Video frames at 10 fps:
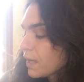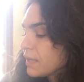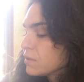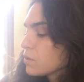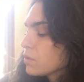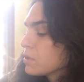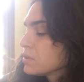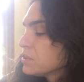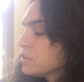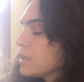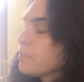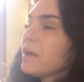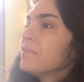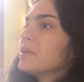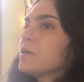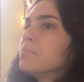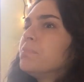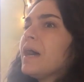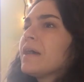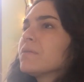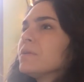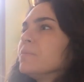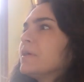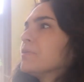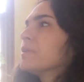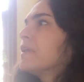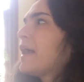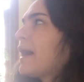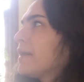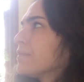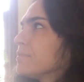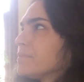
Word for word: And stop having a battle about that.